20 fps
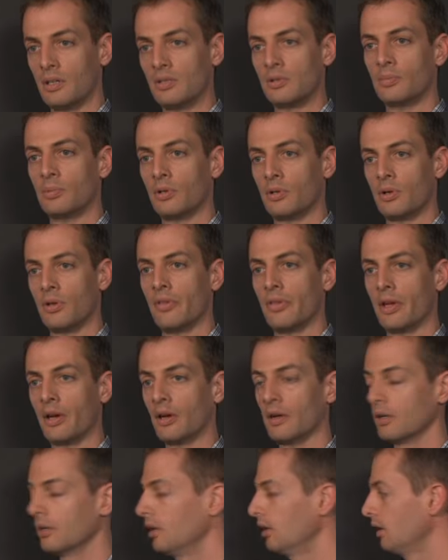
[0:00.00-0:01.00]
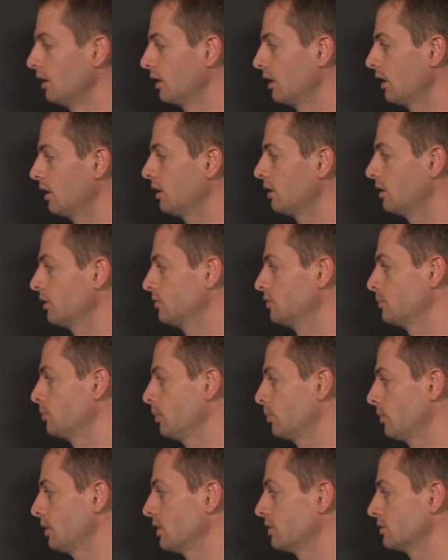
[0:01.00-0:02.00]
need to put on there. And it gives
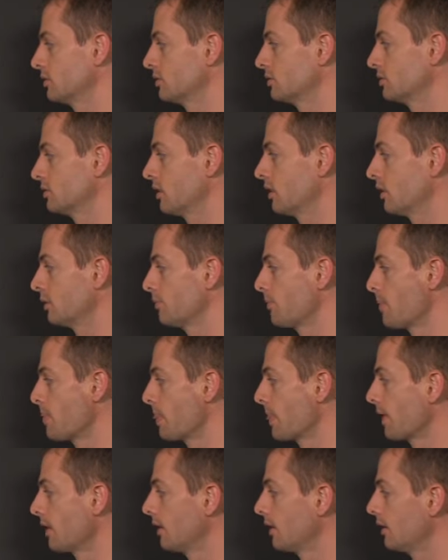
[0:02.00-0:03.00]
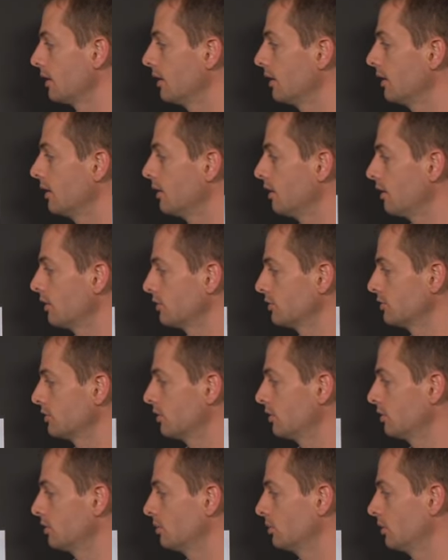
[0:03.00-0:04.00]
them a place to start. It
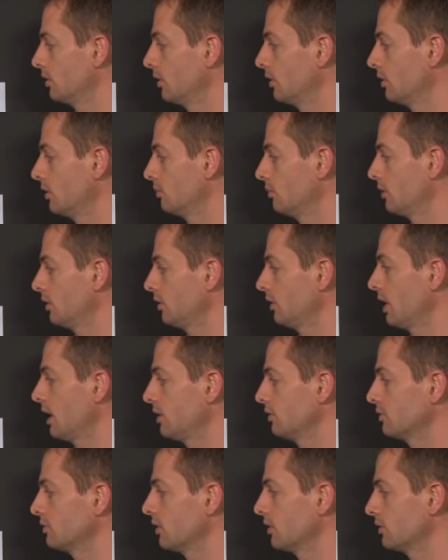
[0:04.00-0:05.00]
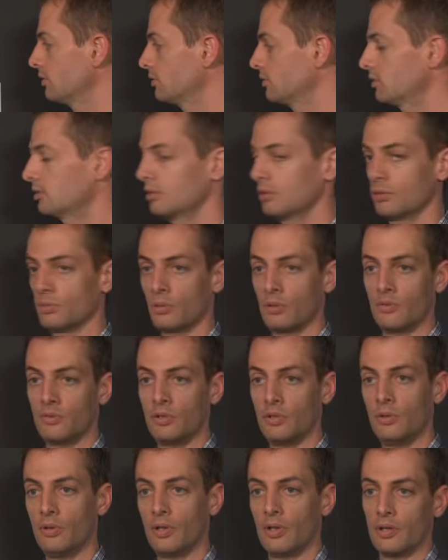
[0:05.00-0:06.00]
also allows us to
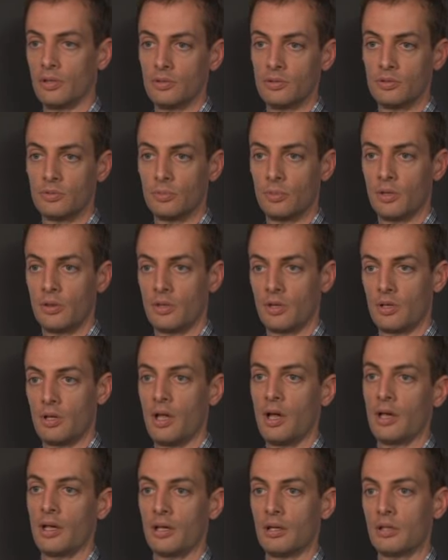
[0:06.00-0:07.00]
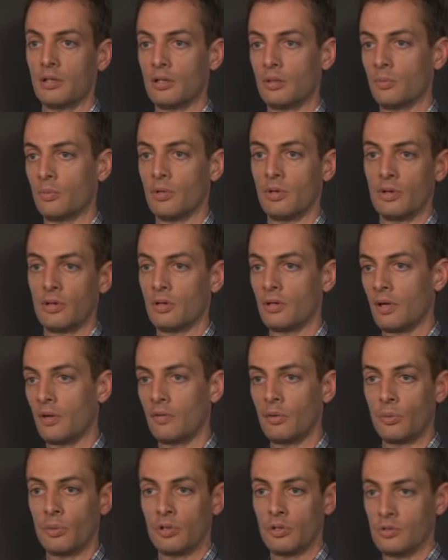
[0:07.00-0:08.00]
review this with the client and with
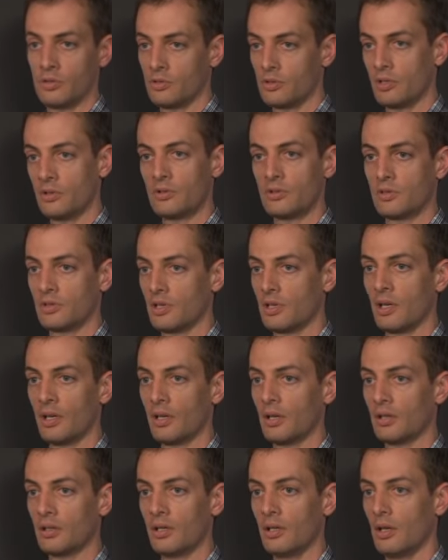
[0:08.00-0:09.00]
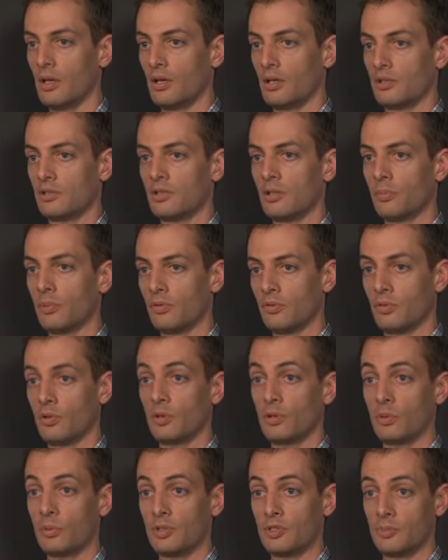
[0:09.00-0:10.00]
everyone who's interested in it. So
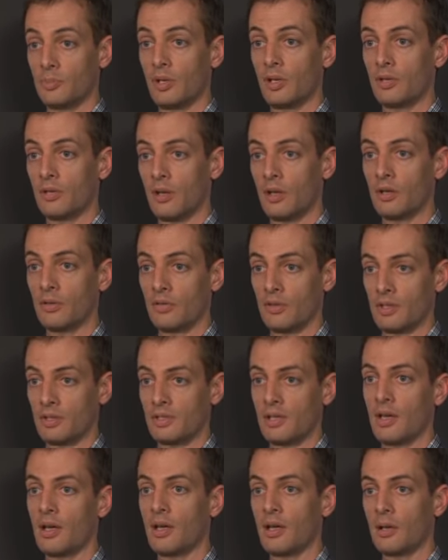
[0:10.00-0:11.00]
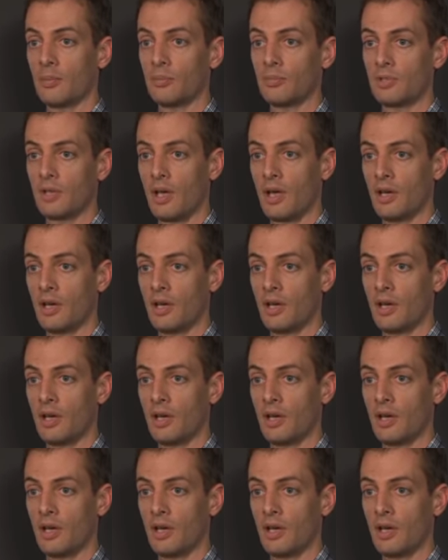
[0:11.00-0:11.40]
before we spend all of the time to